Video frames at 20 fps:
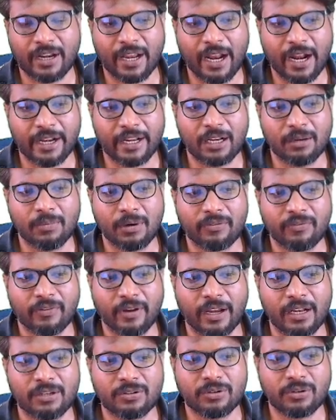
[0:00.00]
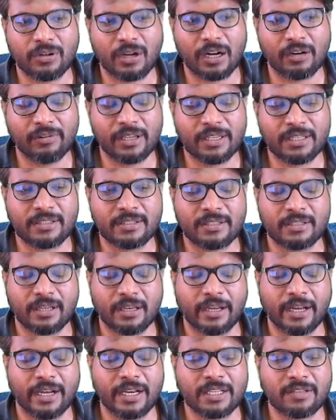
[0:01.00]
handlebar file should always
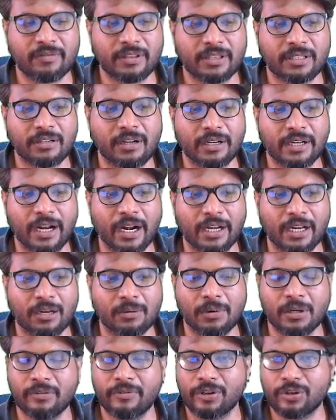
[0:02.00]
ends with .handlebar.